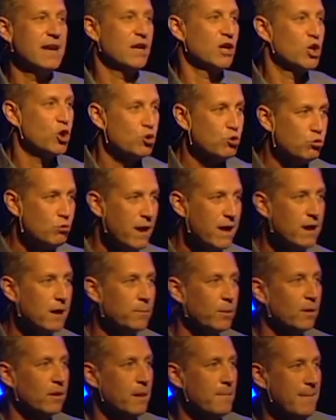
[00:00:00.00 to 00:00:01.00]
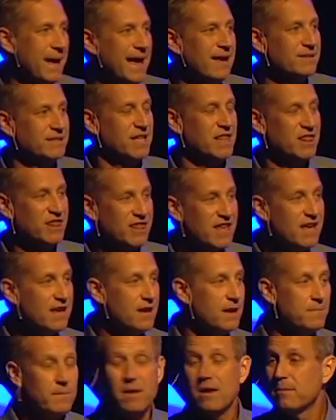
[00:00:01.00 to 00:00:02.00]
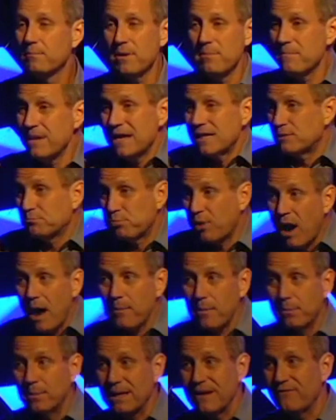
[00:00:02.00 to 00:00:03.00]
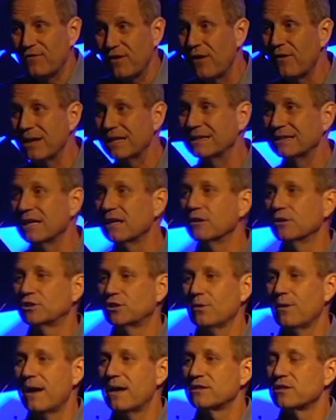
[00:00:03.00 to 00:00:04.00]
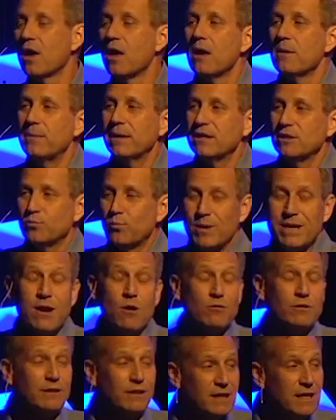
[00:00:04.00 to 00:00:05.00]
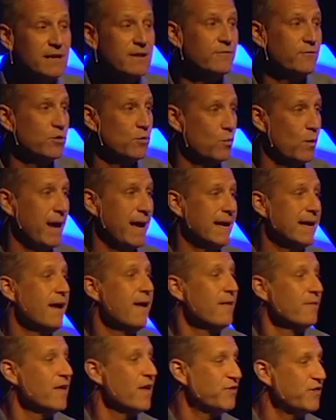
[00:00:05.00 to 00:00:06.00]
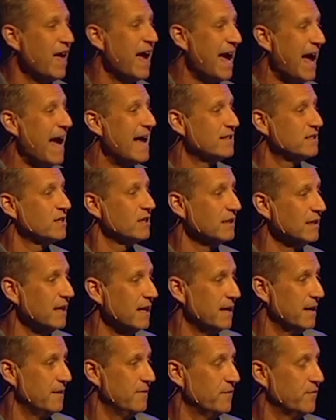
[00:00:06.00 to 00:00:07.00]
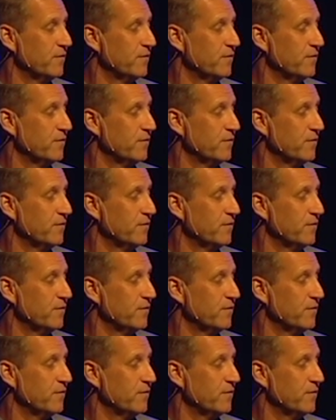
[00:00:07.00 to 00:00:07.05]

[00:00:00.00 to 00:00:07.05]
incredible amount to them, but means probably very little to us, because we don't live the way that they had to live.